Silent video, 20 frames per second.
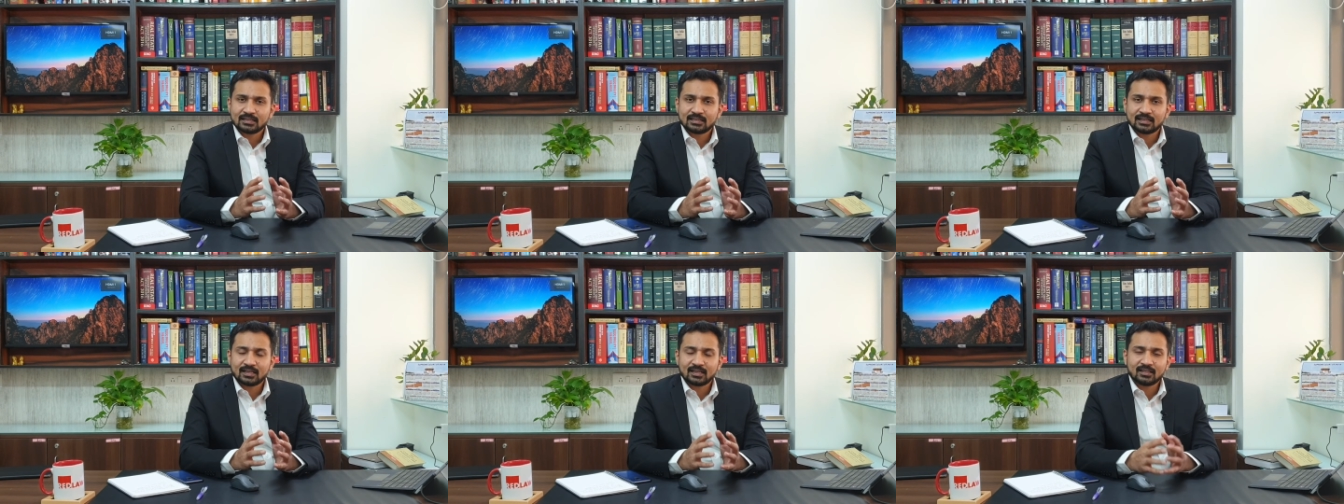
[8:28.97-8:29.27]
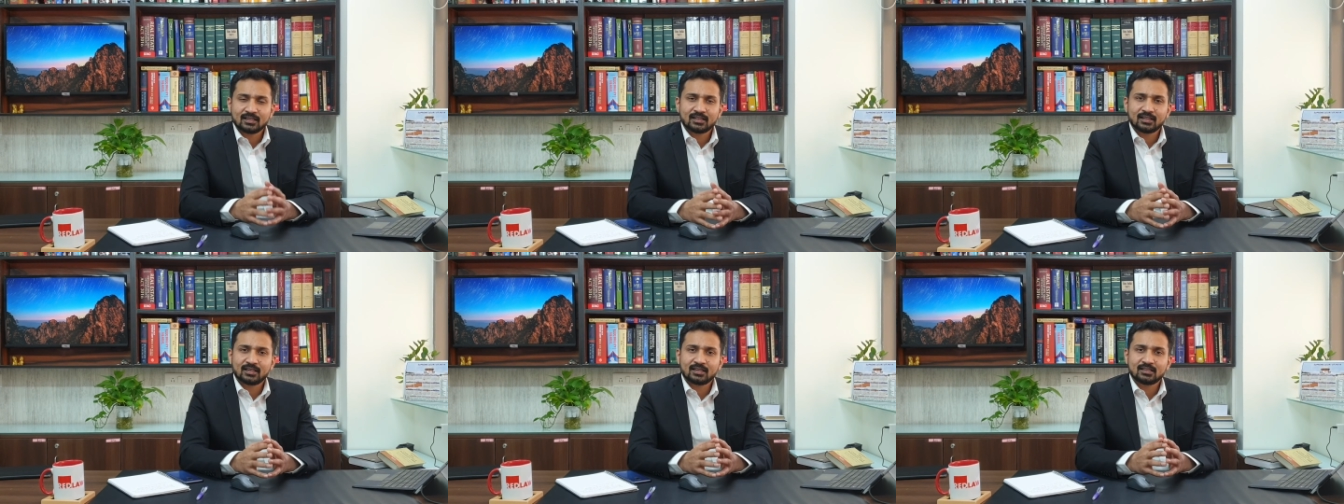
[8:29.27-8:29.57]

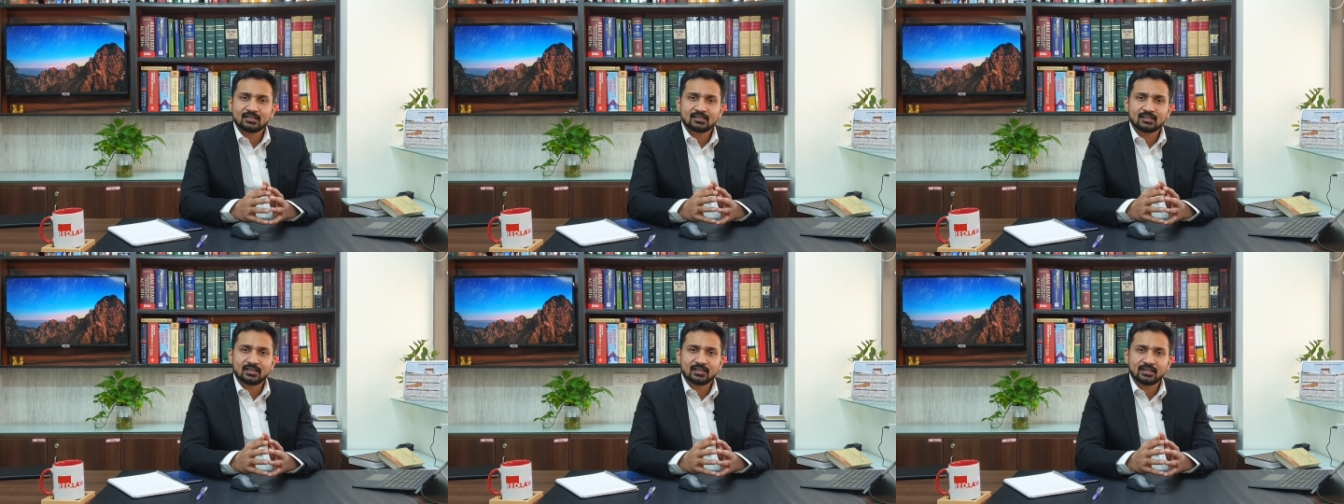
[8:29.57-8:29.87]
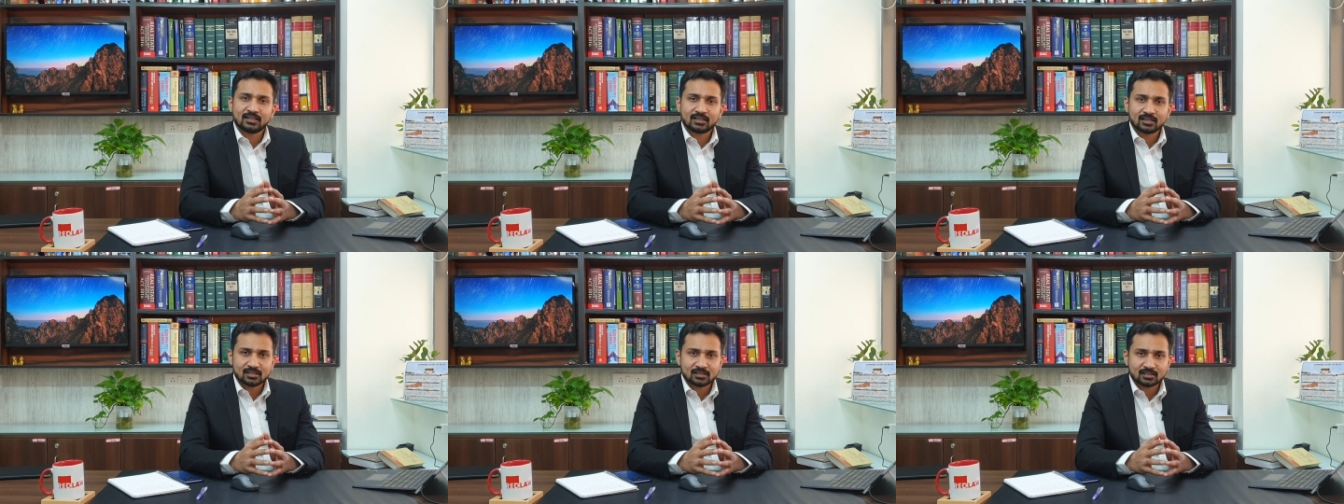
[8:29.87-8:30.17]
then there is a
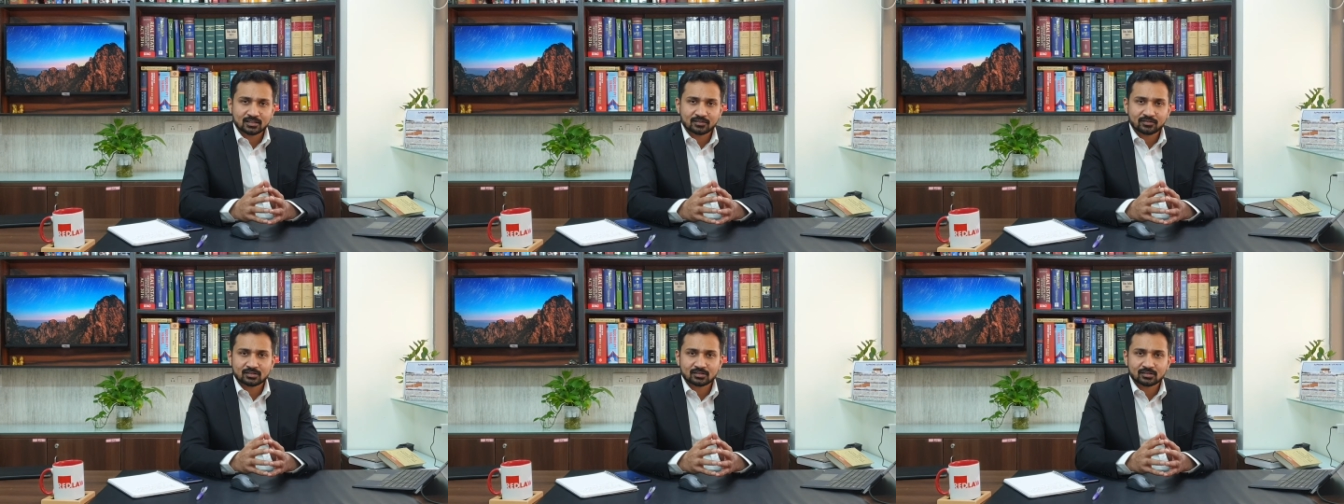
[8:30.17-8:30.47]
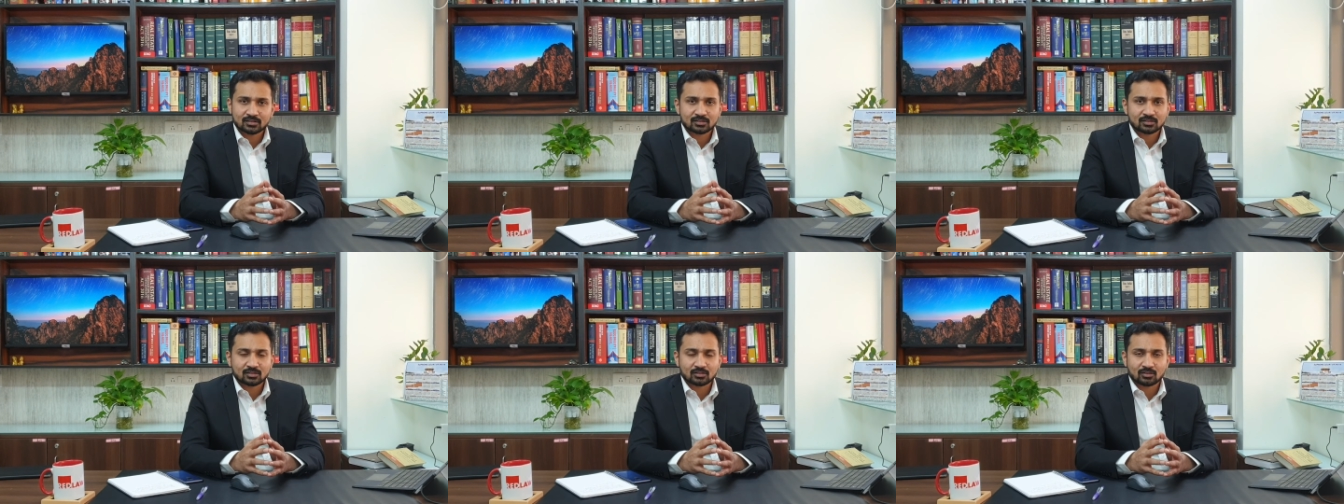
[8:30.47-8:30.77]
legal
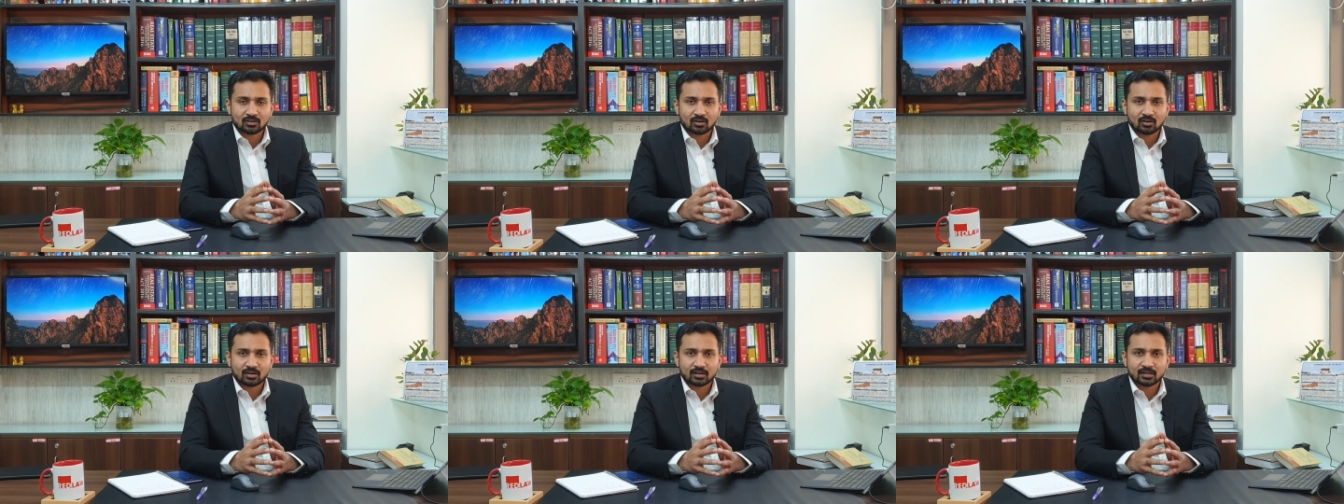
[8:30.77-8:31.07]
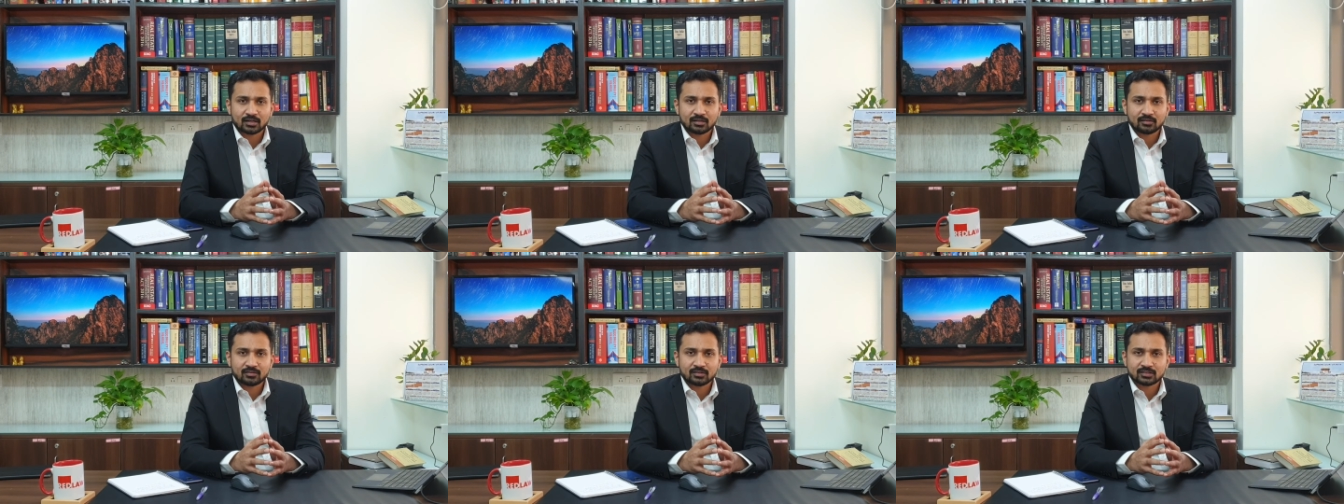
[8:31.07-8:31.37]
services
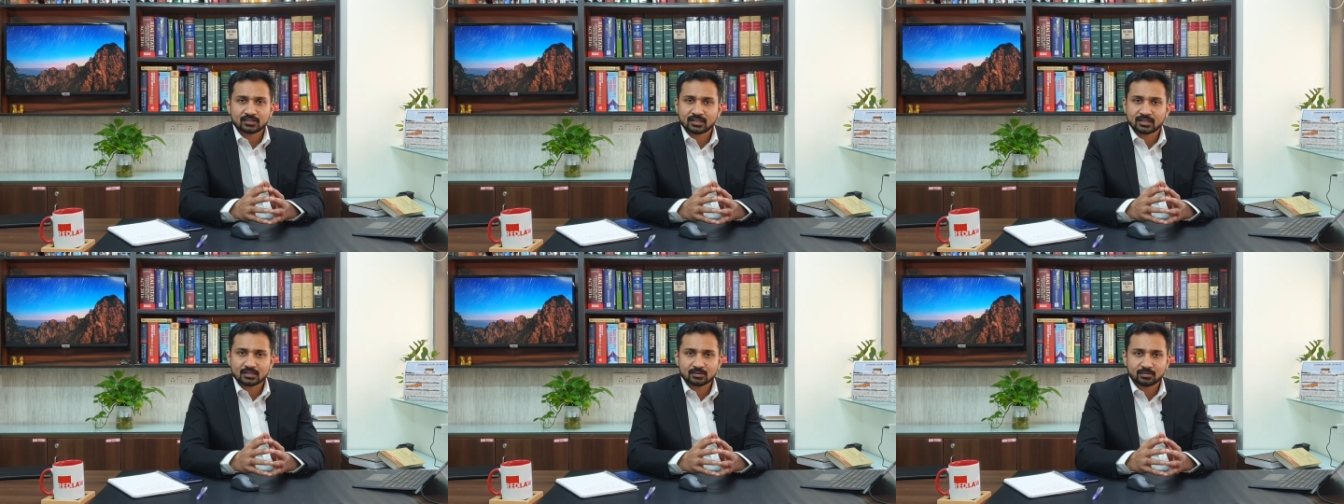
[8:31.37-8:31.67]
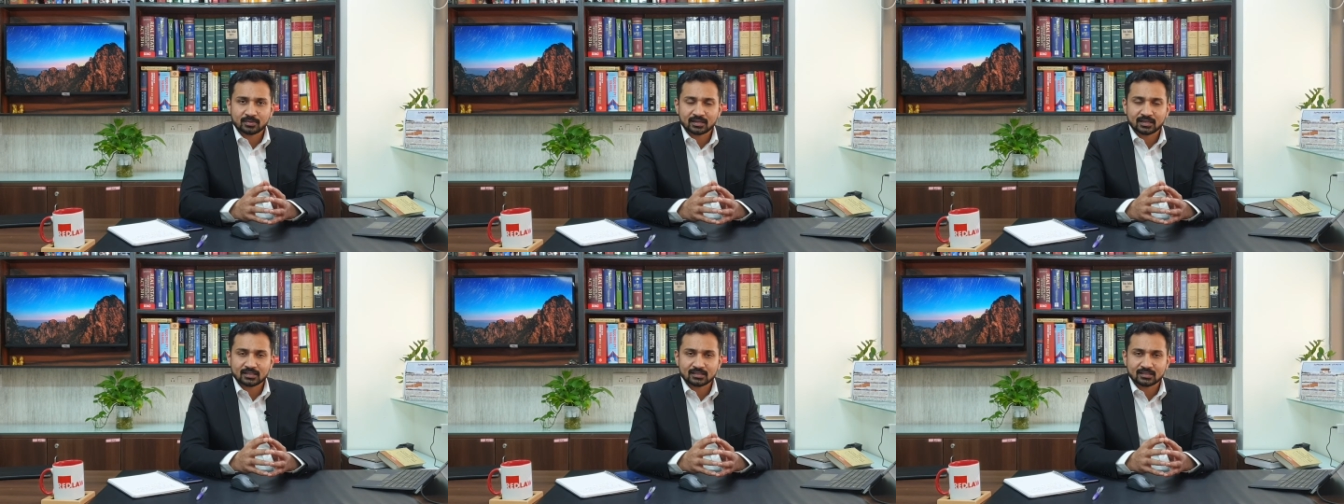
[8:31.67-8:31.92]
authority which has been